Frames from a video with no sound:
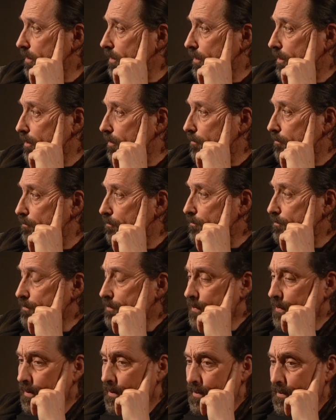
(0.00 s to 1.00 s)
Um,
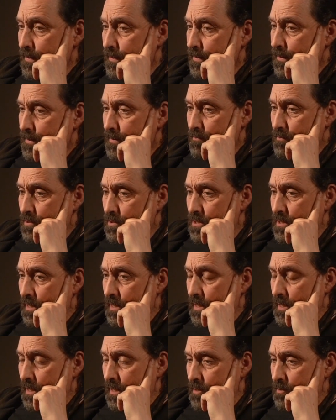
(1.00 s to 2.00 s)
but
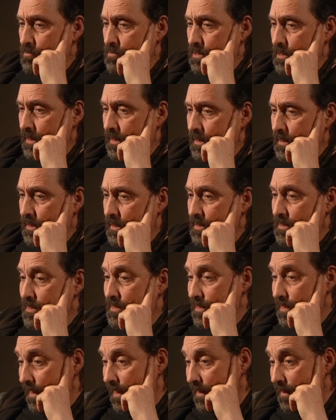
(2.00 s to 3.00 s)
yeah, it was like in
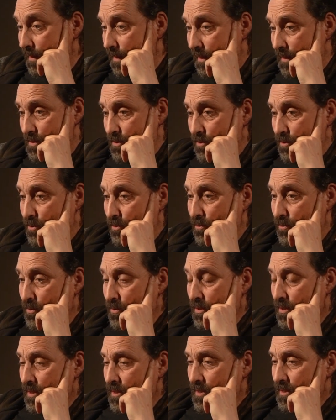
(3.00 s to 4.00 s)
saying that though,